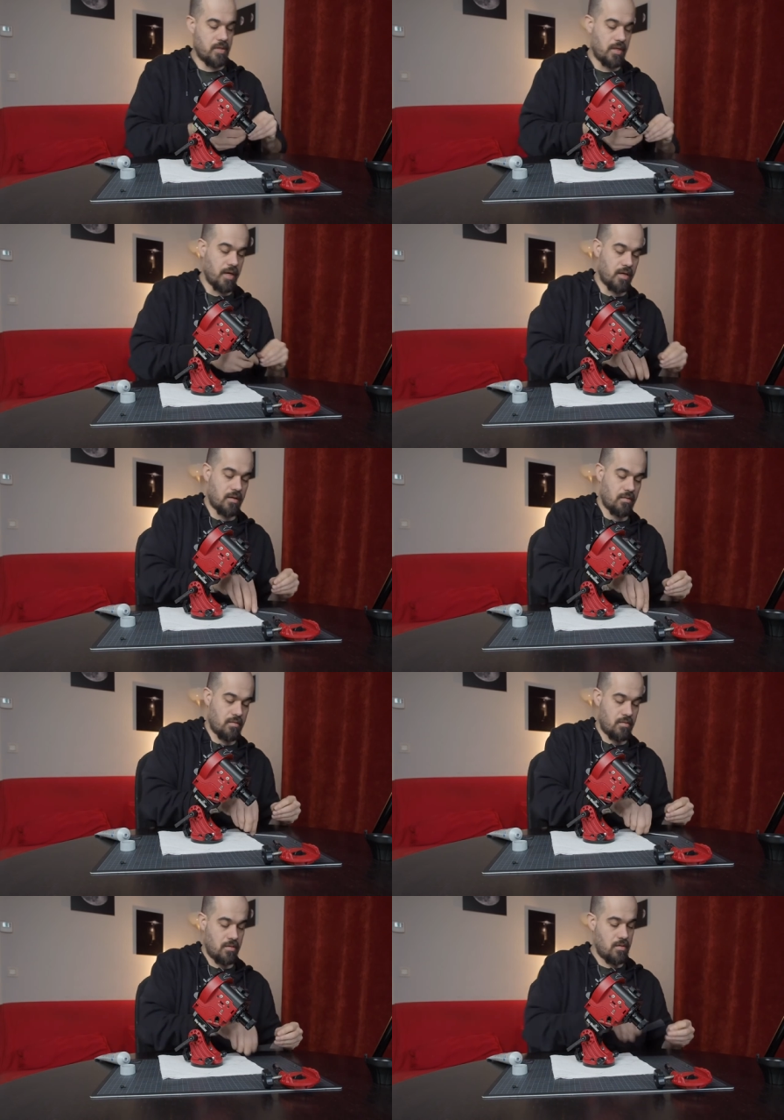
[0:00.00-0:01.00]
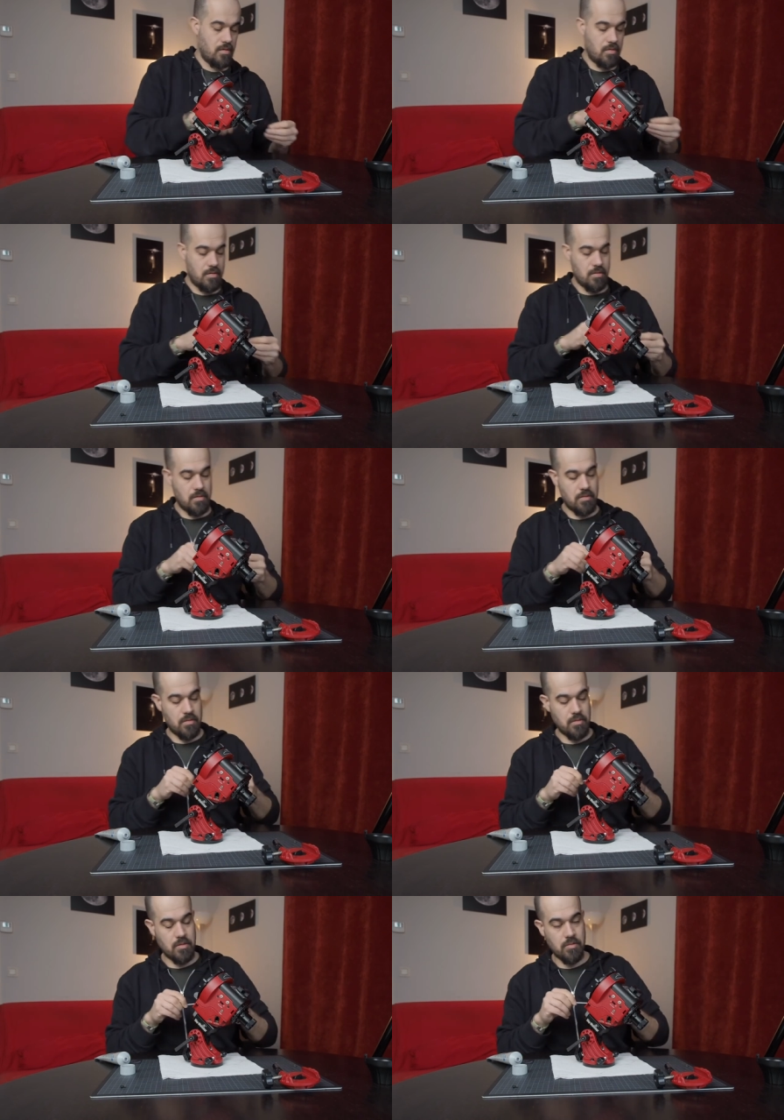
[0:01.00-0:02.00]
take
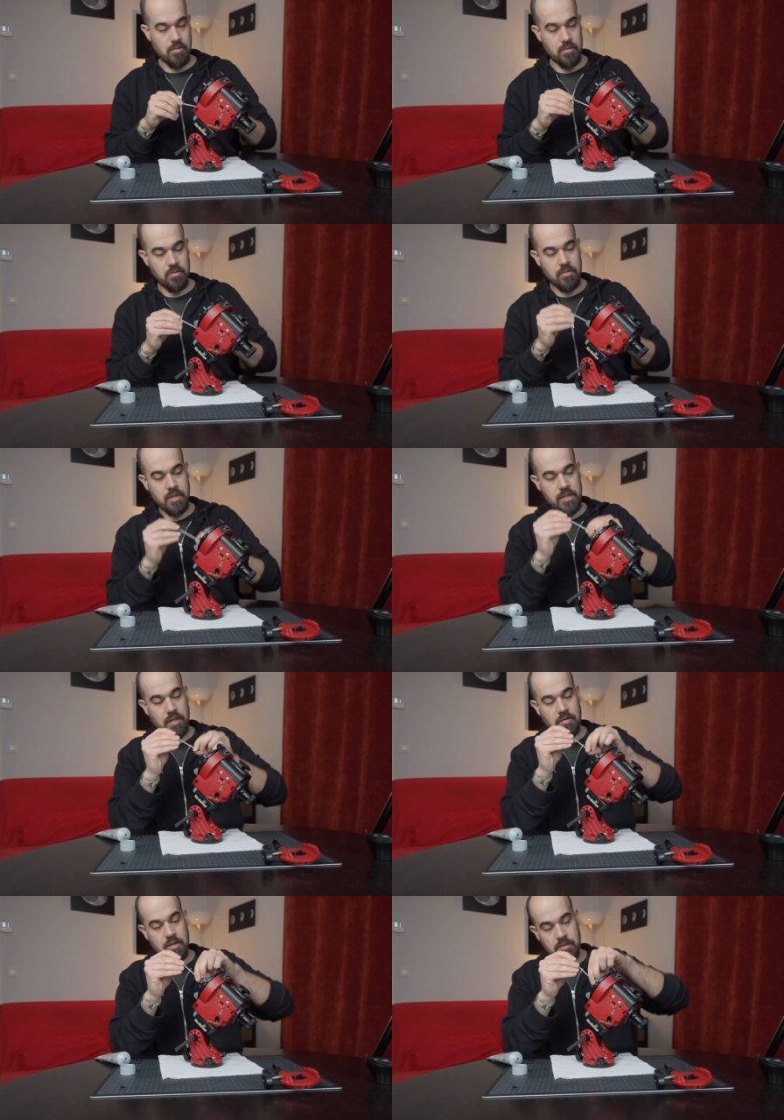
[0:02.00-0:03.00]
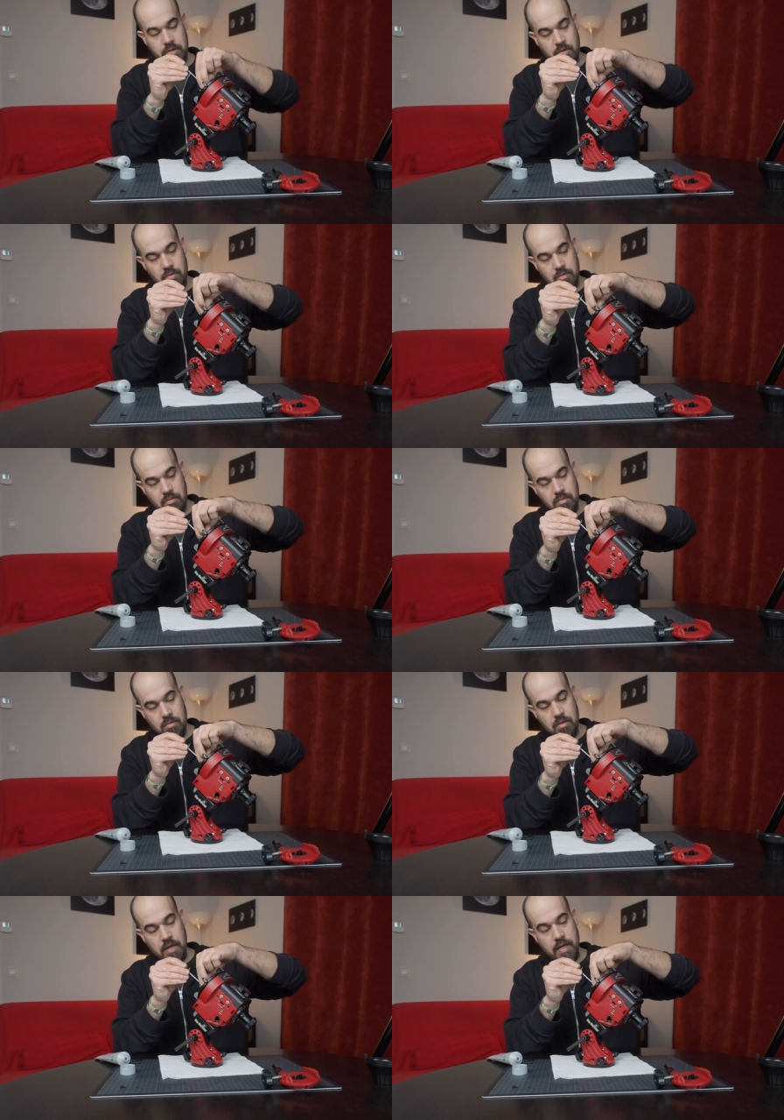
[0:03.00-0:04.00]
your hexagonal screw
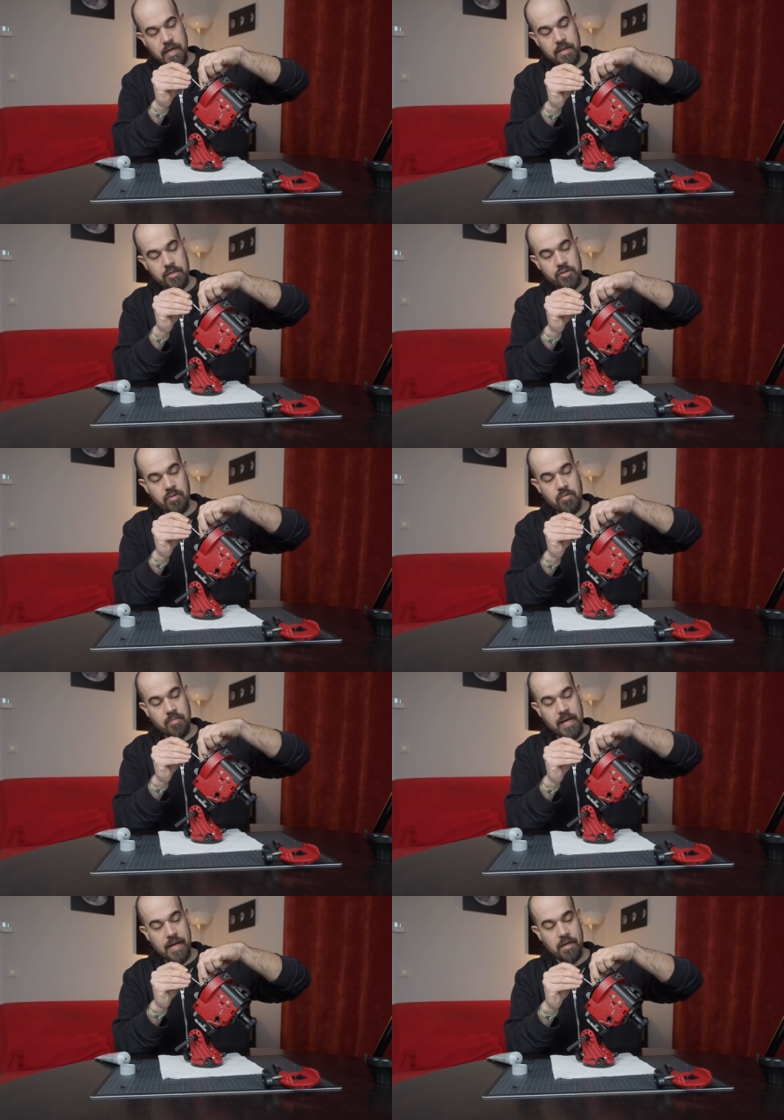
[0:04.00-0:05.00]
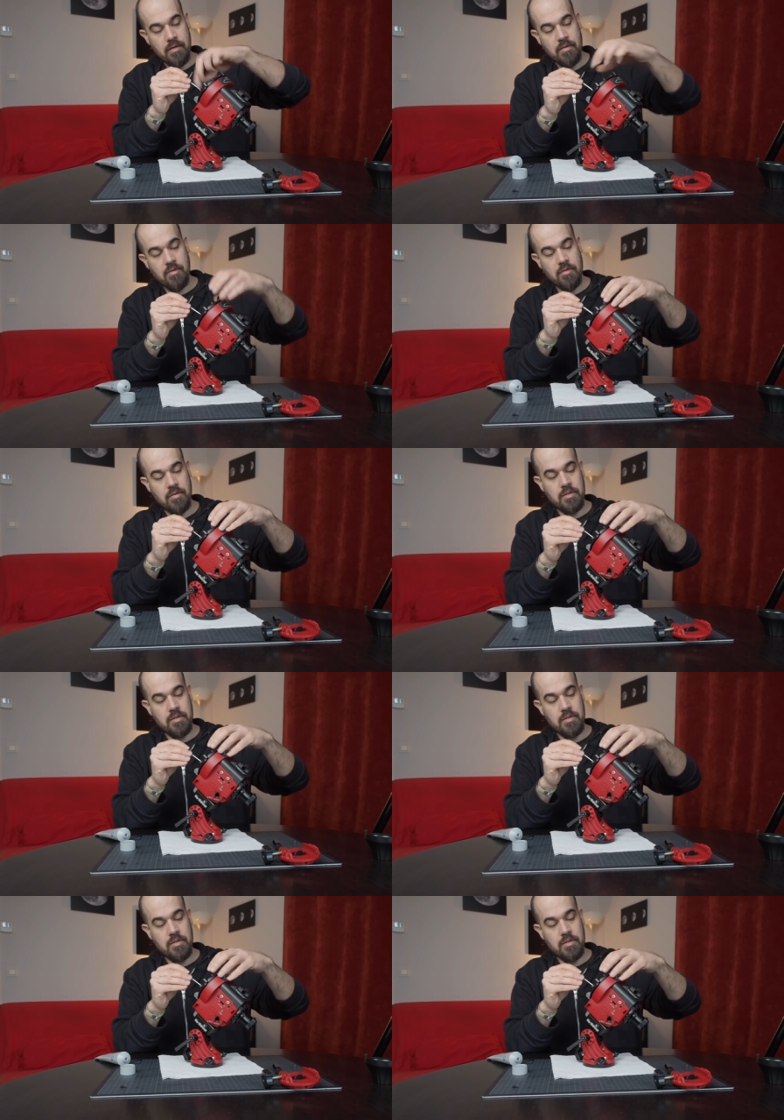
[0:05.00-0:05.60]
and screw back all